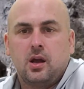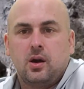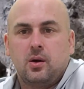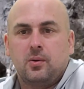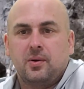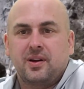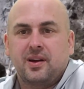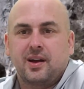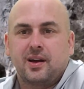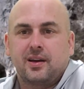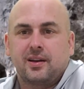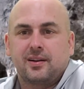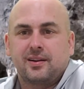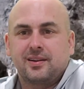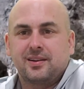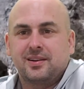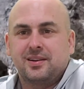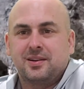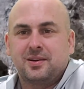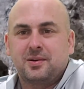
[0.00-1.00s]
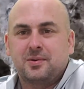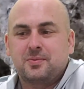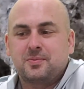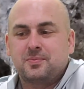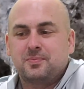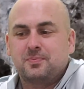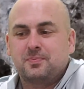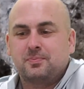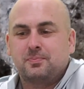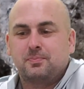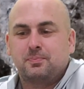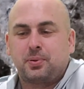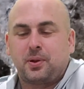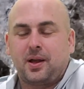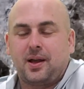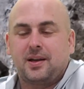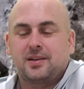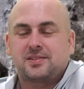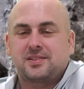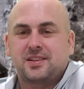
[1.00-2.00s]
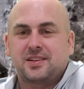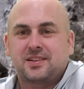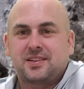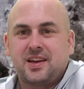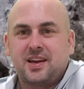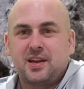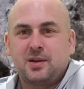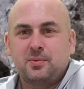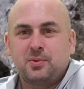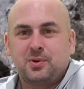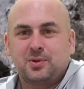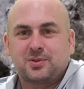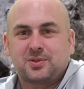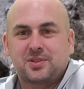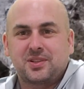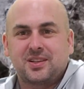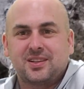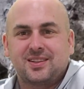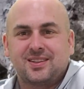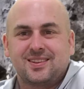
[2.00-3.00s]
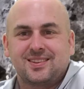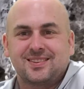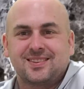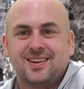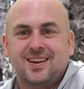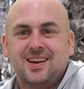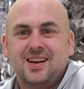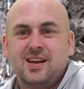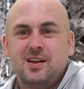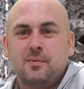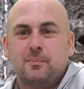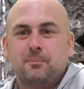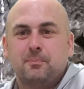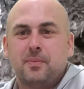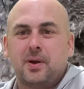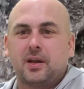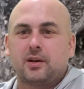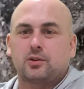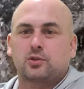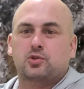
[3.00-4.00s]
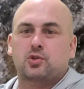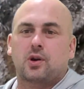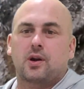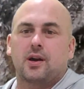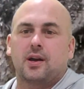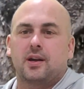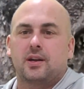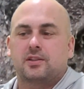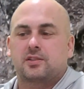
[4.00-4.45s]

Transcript: We got a plastic table sitting on a metal tray,